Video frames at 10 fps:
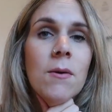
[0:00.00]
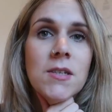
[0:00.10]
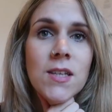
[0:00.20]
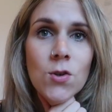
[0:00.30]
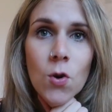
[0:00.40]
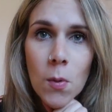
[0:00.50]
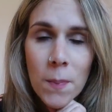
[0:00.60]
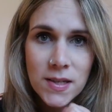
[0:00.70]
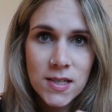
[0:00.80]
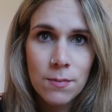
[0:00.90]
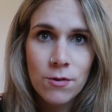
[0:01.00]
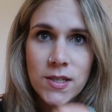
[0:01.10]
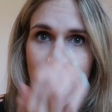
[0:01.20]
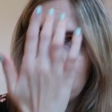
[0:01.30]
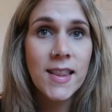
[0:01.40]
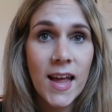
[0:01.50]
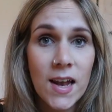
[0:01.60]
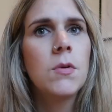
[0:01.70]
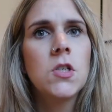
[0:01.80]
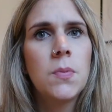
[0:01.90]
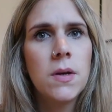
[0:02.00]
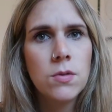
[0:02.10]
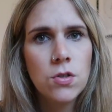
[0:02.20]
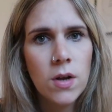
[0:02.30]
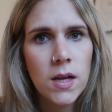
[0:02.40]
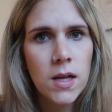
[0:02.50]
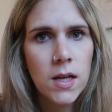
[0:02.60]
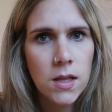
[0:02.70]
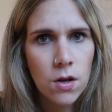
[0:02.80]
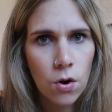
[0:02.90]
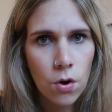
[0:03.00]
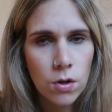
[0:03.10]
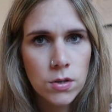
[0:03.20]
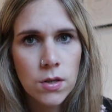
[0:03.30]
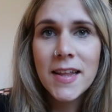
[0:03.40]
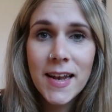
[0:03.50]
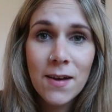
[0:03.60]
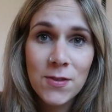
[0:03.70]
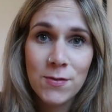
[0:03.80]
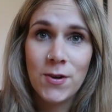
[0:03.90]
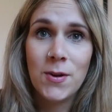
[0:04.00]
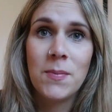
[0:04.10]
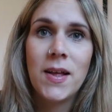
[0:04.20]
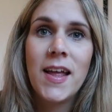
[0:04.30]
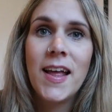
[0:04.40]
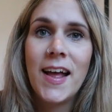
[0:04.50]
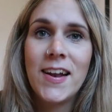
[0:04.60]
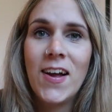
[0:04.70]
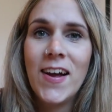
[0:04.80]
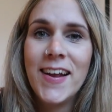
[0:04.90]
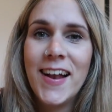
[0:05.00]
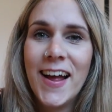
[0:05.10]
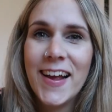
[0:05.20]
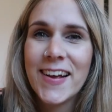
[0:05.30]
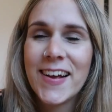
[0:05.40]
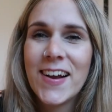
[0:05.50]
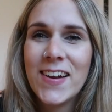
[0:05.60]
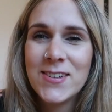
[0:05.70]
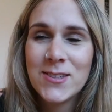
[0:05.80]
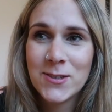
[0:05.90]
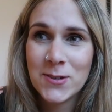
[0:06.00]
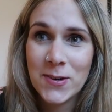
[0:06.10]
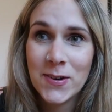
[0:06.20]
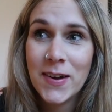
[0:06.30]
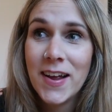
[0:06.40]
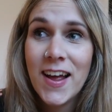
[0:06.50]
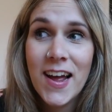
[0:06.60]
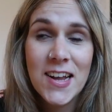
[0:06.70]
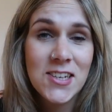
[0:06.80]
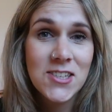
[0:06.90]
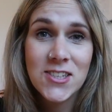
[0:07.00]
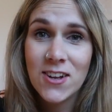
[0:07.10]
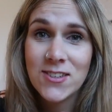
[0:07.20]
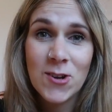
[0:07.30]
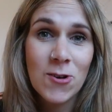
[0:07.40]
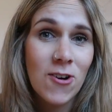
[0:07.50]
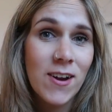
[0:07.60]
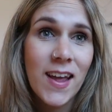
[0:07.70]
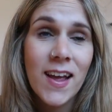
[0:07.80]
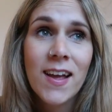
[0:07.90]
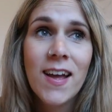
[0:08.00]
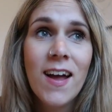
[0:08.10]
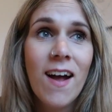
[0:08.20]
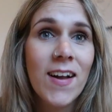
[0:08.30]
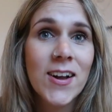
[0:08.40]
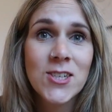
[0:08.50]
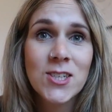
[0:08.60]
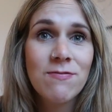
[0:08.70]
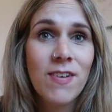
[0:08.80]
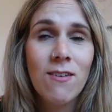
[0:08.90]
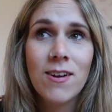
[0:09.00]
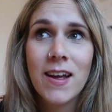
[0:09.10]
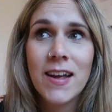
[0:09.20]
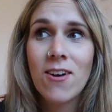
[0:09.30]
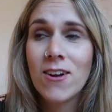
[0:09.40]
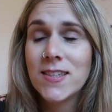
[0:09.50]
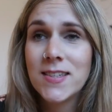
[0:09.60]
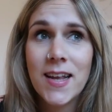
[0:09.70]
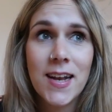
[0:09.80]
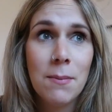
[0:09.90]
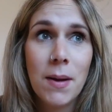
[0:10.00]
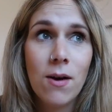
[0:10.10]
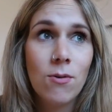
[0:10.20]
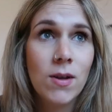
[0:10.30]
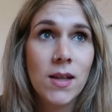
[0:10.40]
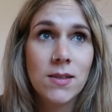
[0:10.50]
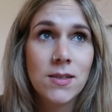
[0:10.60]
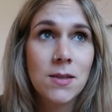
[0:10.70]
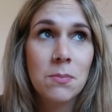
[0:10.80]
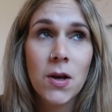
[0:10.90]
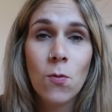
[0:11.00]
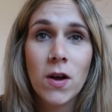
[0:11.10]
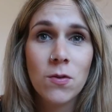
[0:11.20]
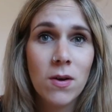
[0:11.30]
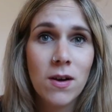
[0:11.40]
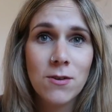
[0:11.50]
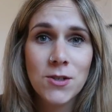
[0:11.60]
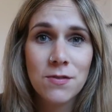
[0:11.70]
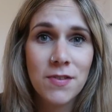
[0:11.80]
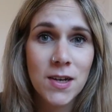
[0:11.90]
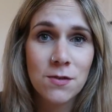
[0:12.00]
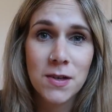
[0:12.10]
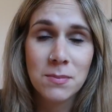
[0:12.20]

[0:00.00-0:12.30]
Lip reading: we did the normal bedtime routine, and then we just put him straight in the cot and then left the room, and I like closed the door and just started crying, and I just felt like I'd sent him out into the big wide world to fend for